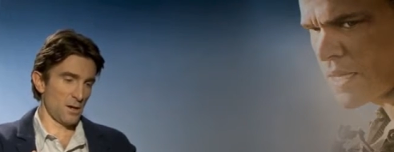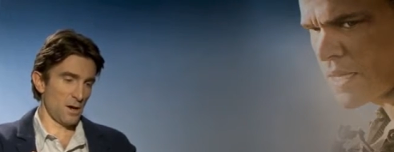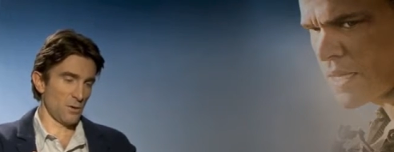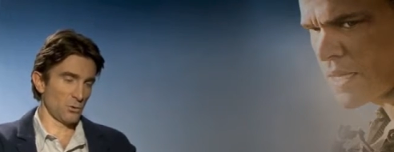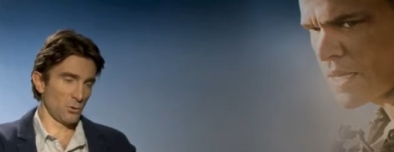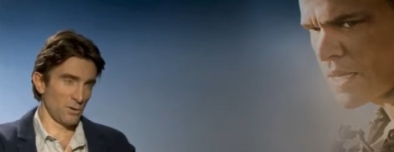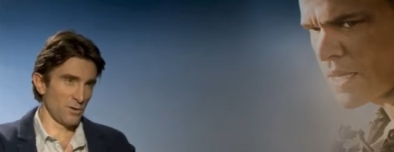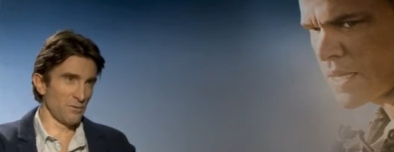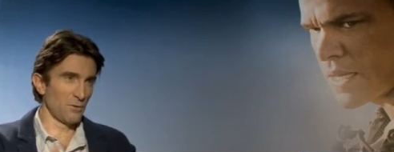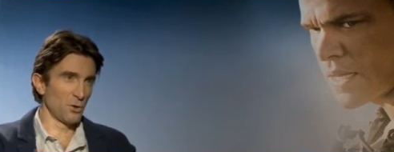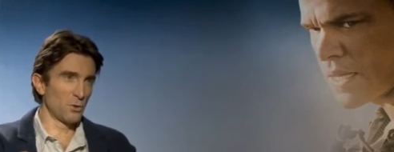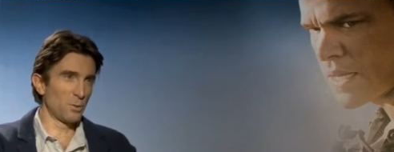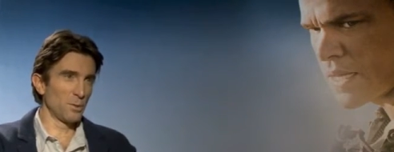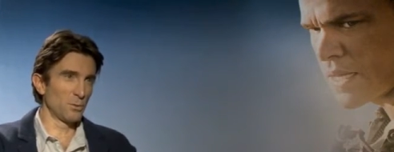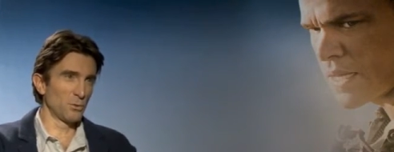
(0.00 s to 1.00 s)
Speaker 1: I was one of the
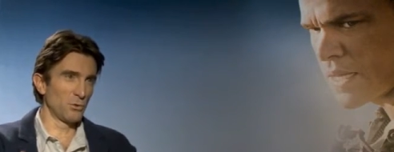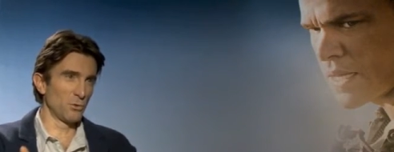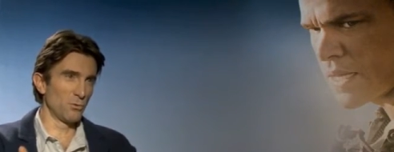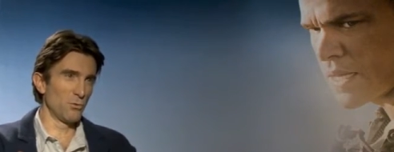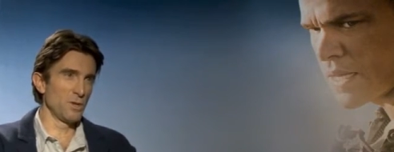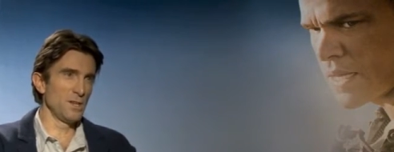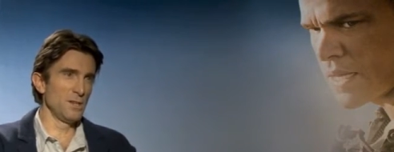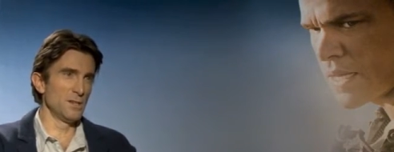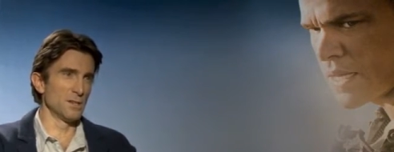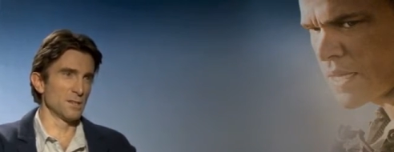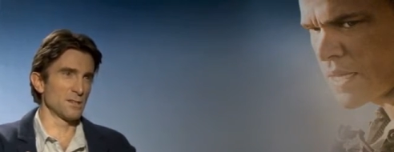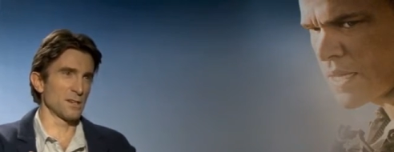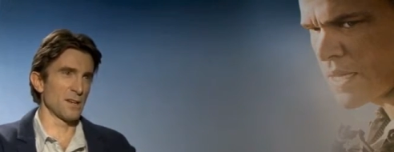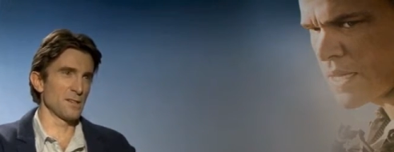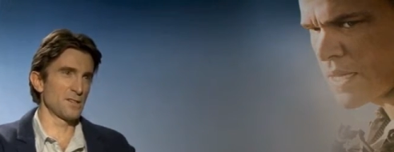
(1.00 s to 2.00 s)
first people to read
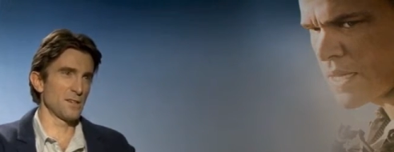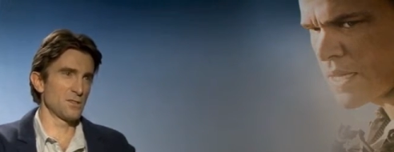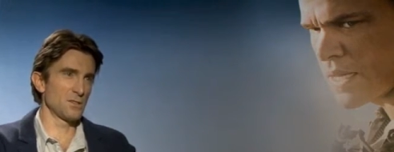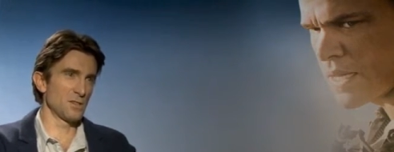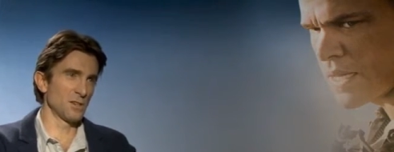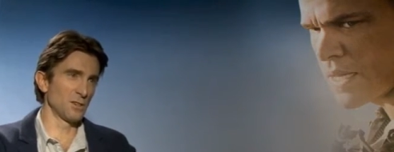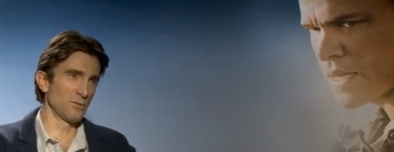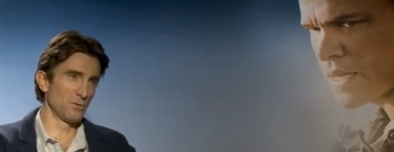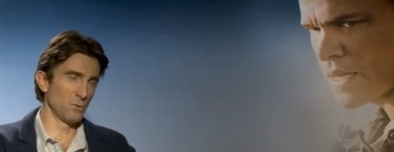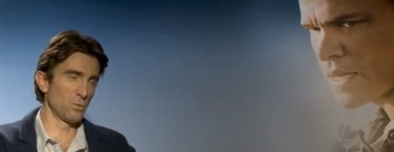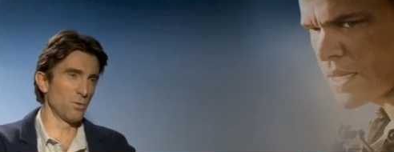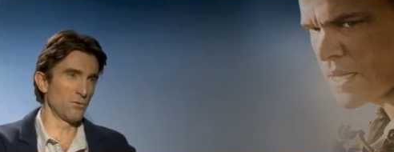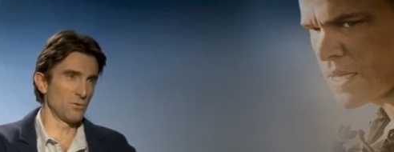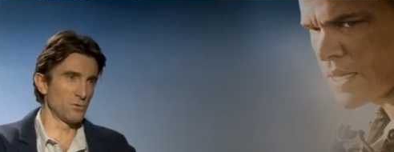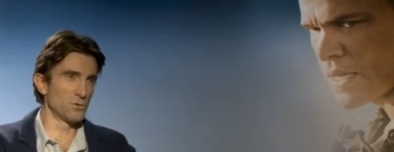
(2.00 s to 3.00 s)
it, and I said to Neill, if you
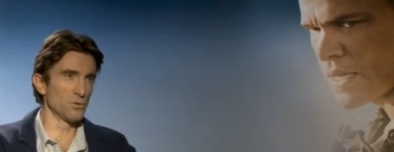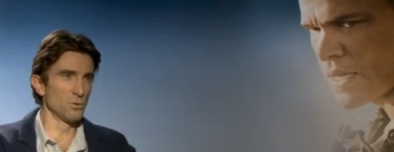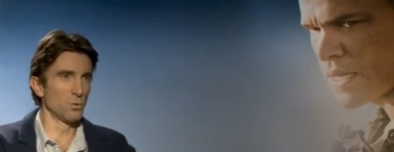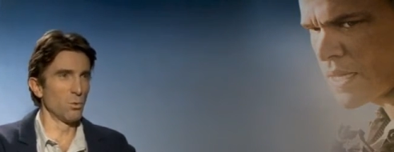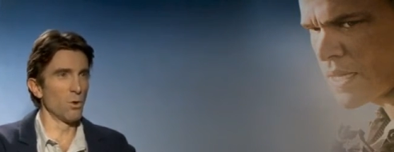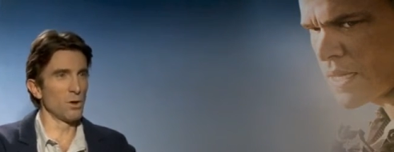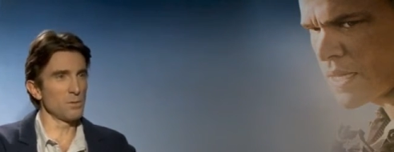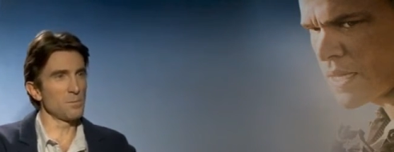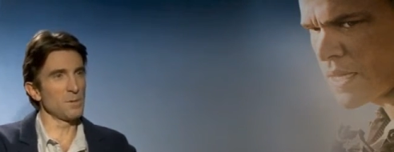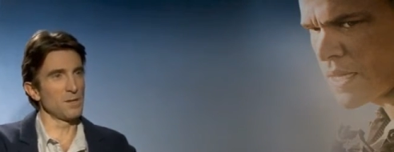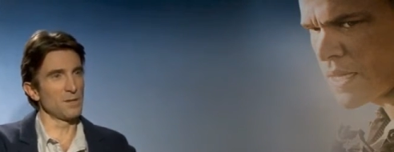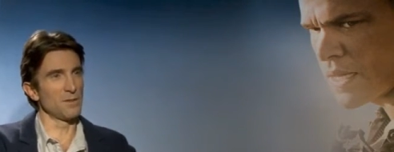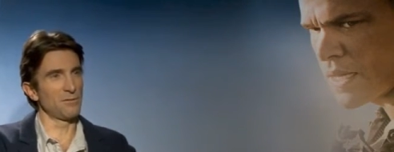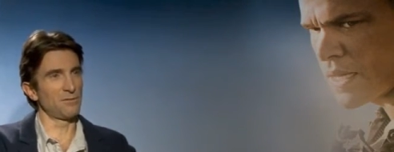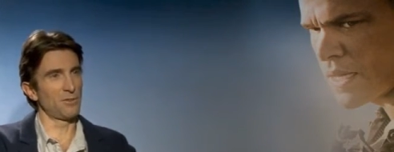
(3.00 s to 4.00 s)
if you do want me
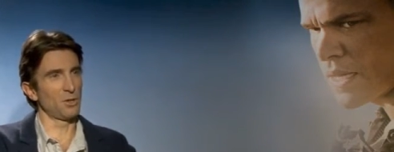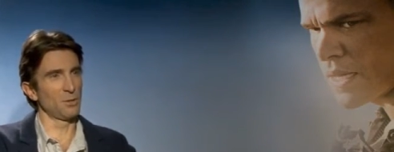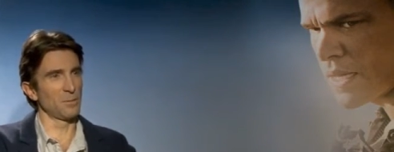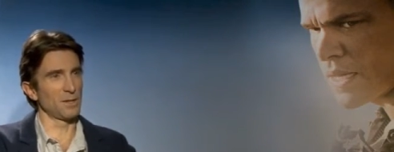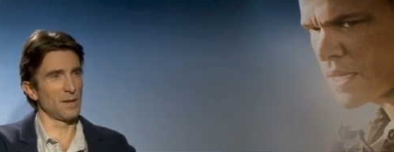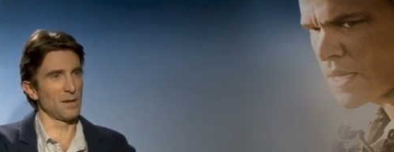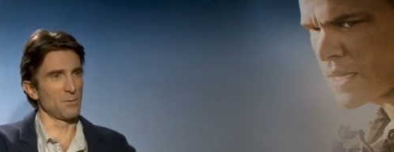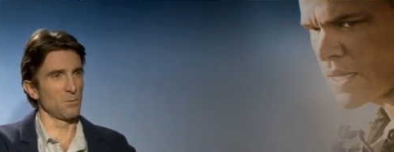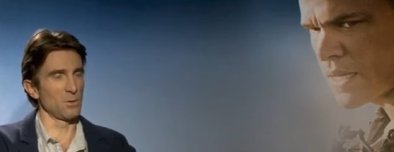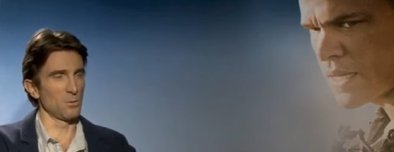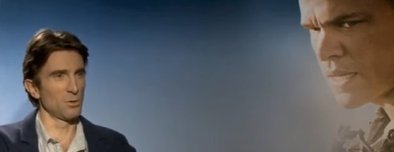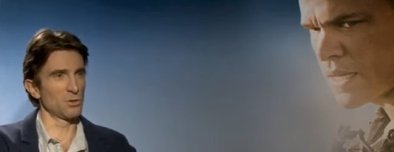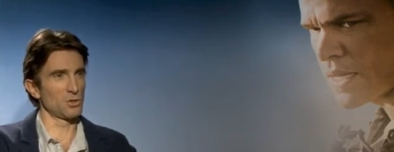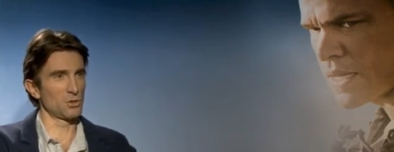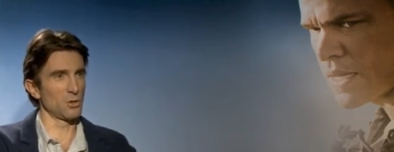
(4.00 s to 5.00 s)
in the film again, we
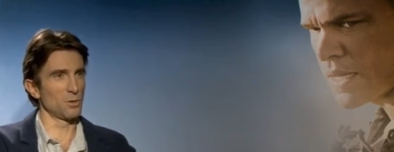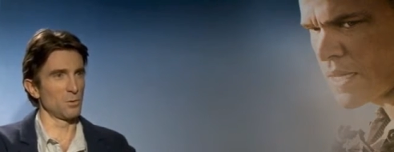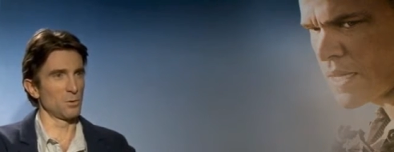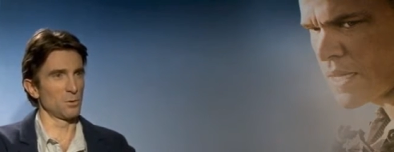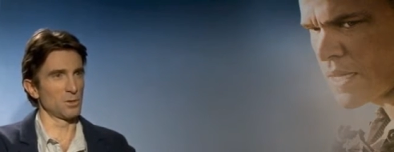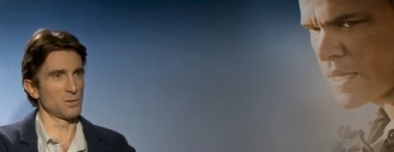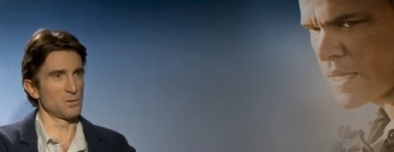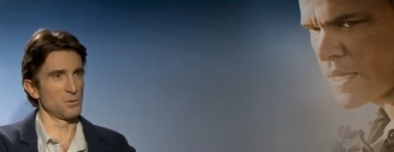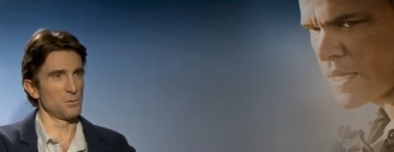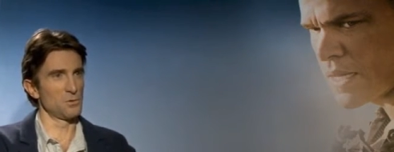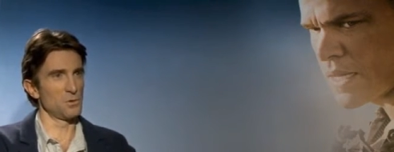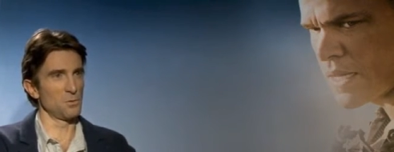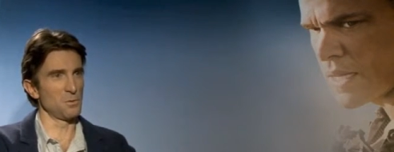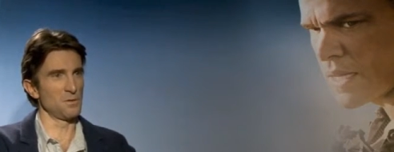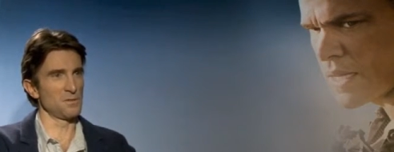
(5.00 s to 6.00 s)
weren't sure we were going to do
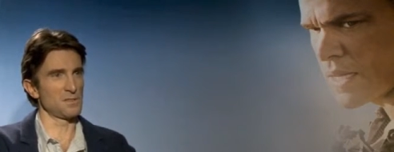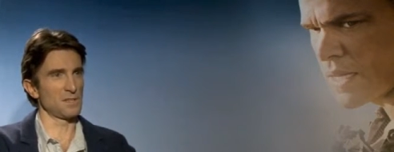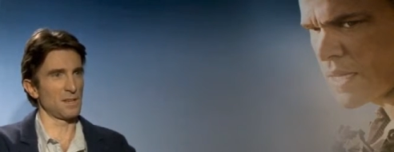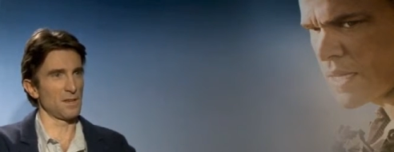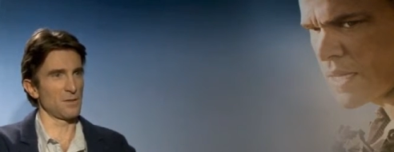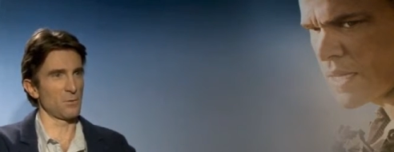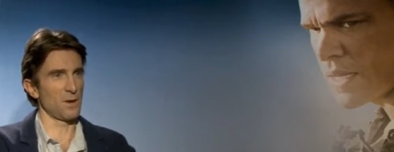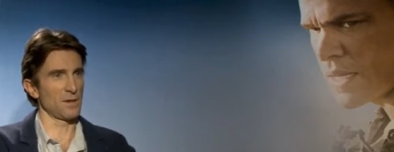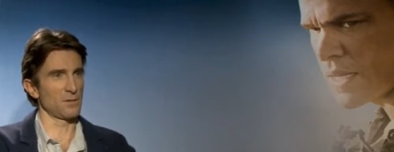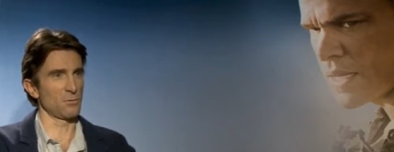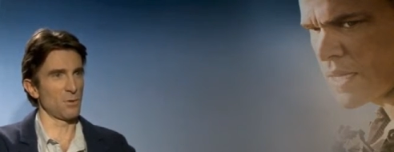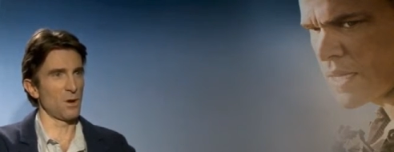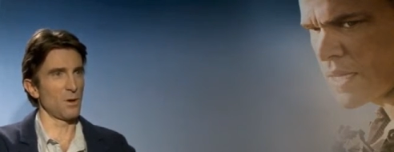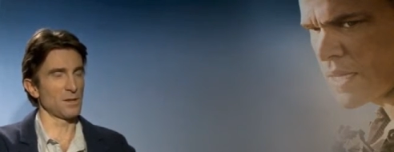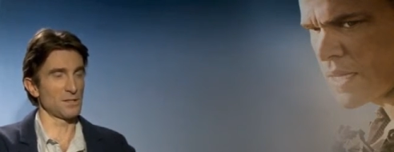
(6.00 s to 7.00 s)
two movies together right in a
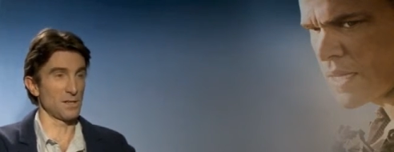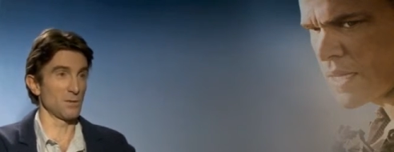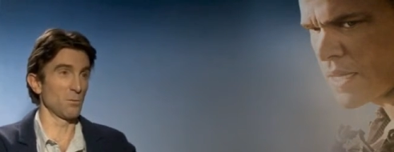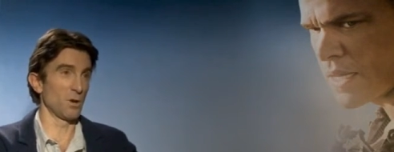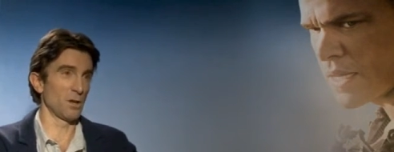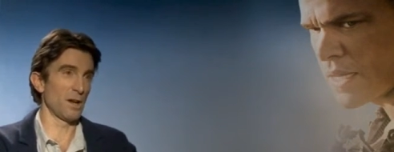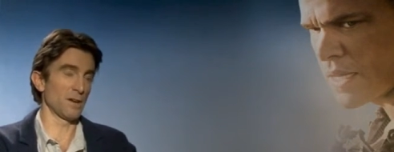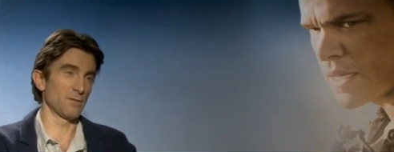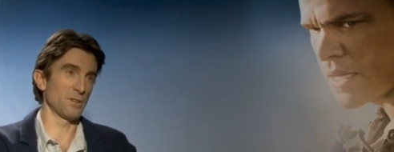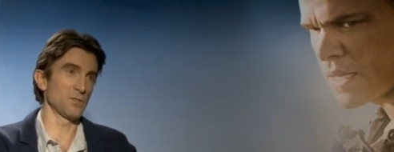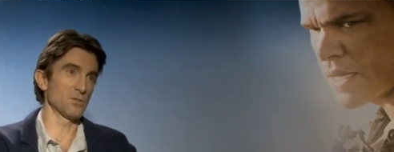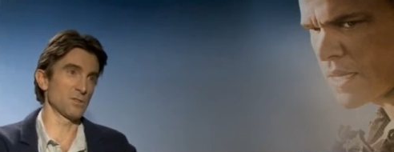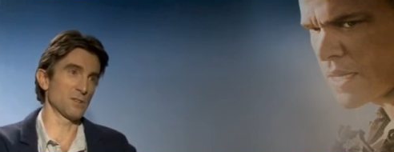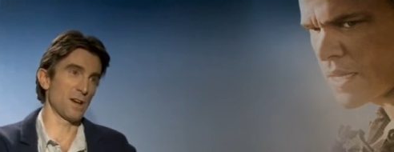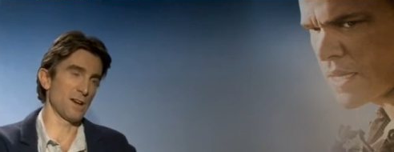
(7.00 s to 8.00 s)
row. I said, well, out of
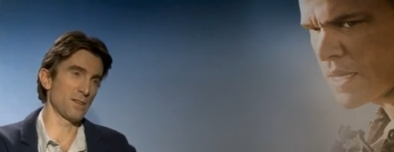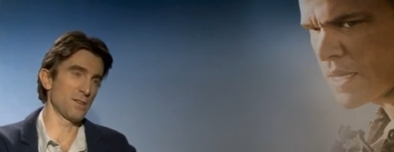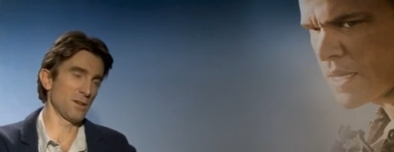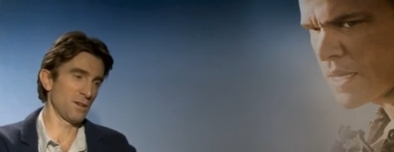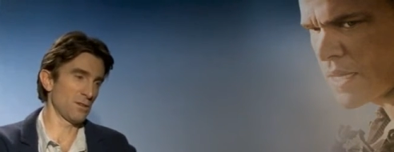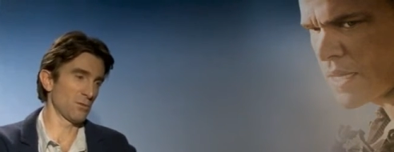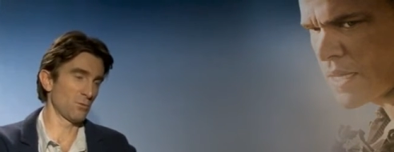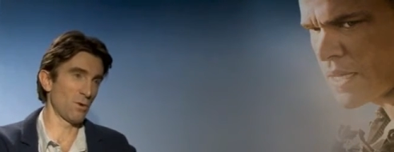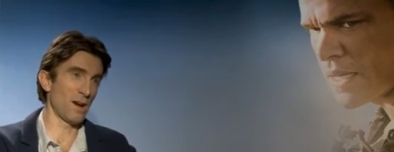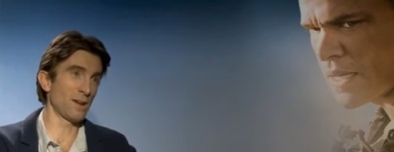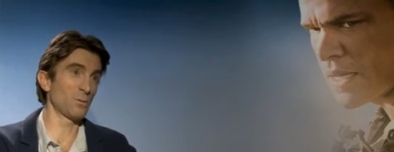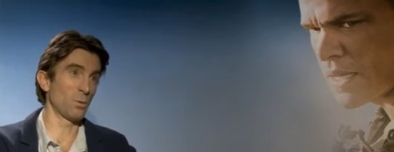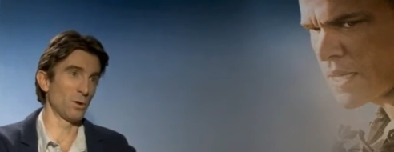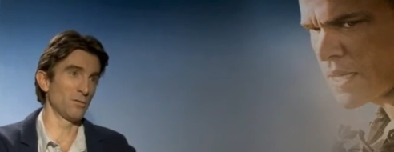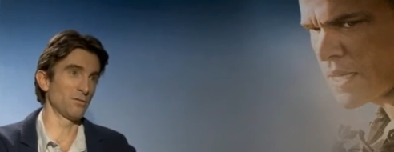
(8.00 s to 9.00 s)
interest, I think the
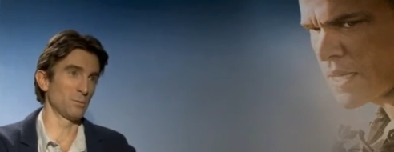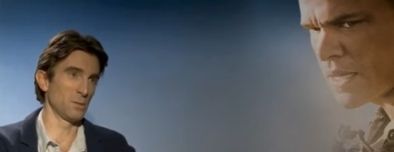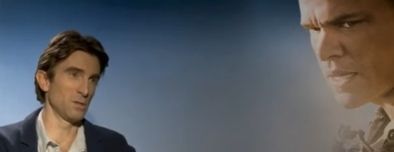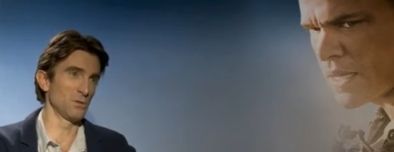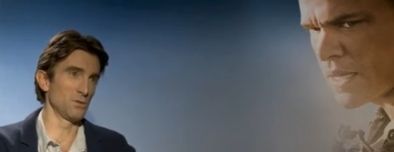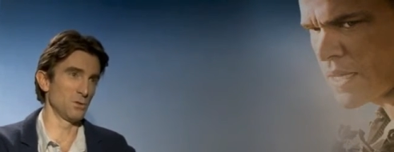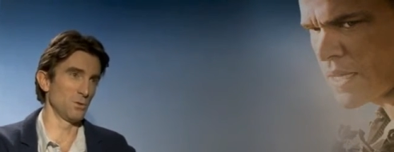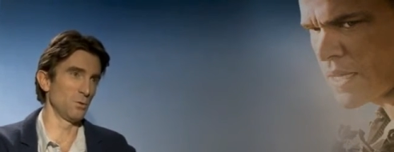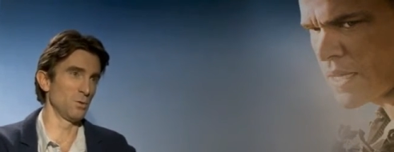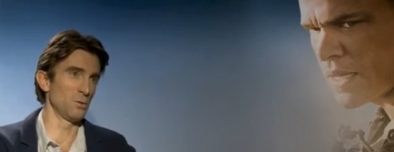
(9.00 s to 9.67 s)
right one for me to do